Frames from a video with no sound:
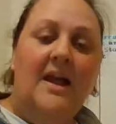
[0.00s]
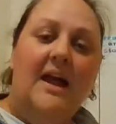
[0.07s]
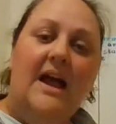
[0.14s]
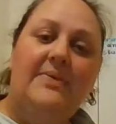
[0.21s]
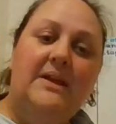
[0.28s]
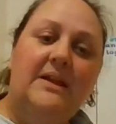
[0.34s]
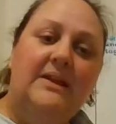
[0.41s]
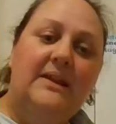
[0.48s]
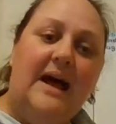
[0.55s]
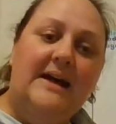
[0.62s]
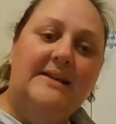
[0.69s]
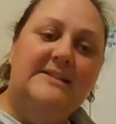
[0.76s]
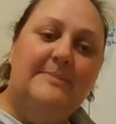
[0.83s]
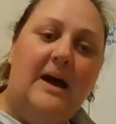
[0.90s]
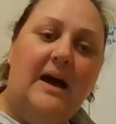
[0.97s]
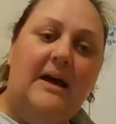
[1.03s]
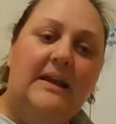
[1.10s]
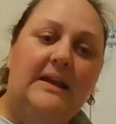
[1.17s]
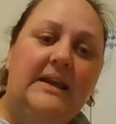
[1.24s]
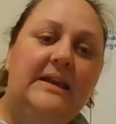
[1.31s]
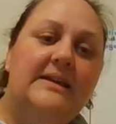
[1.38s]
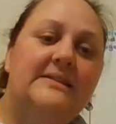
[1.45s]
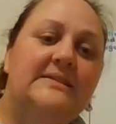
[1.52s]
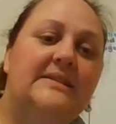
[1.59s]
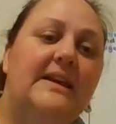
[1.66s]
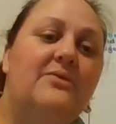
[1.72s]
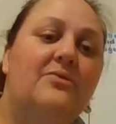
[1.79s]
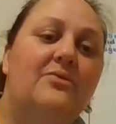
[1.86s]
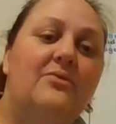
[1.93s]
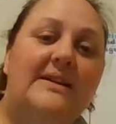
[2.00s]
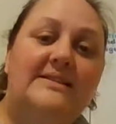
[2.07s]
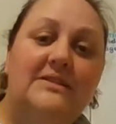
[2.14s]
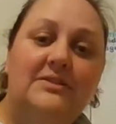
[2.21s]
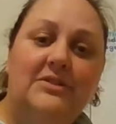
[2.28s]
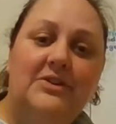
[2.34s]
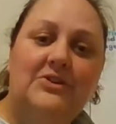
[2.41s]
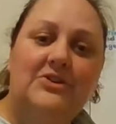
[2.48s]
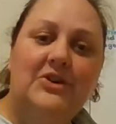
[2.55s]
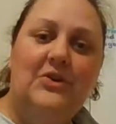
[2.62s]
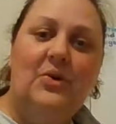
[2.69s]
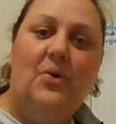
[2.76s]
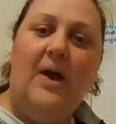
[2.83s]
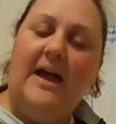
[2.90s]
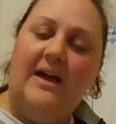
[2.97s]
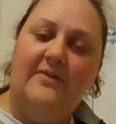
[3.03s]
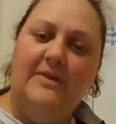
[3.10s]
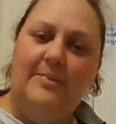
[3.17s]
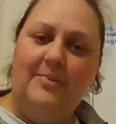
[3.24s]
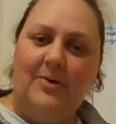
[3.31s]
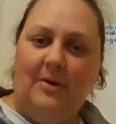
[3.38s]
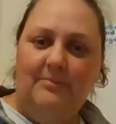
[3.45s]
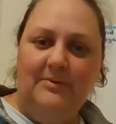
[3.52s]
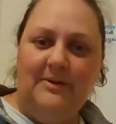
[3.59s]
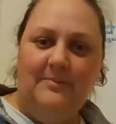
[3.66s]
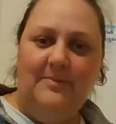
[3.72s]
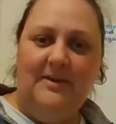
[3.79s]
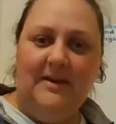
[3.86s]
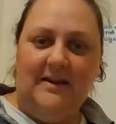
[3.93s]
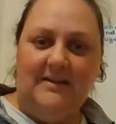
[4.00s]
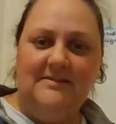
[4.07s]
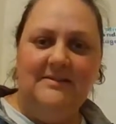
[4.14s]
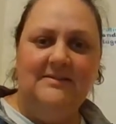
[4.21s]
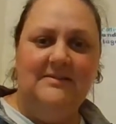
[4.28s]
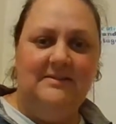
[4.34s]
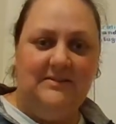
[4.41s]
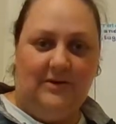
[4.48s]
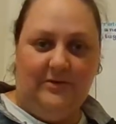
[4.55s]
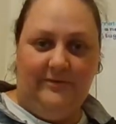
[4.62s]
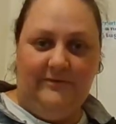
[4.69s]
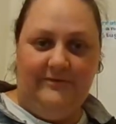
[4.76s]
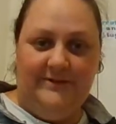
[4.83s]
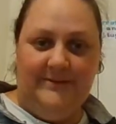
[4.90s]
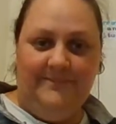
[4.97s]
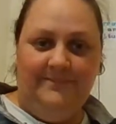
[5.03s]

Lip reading: And the last part is the resolution, or how the problem gets solved.